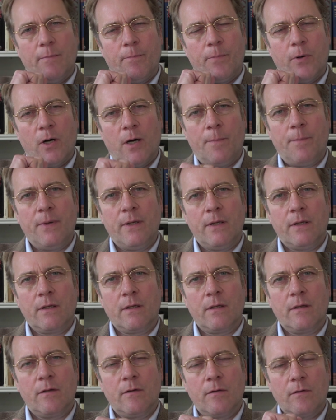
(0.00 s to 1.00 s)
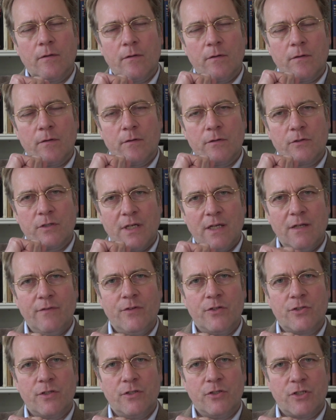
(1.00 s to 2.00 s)
public
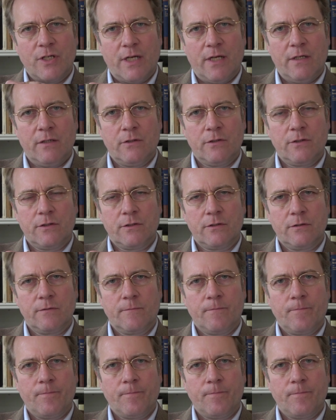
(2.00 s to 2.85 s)
television channel's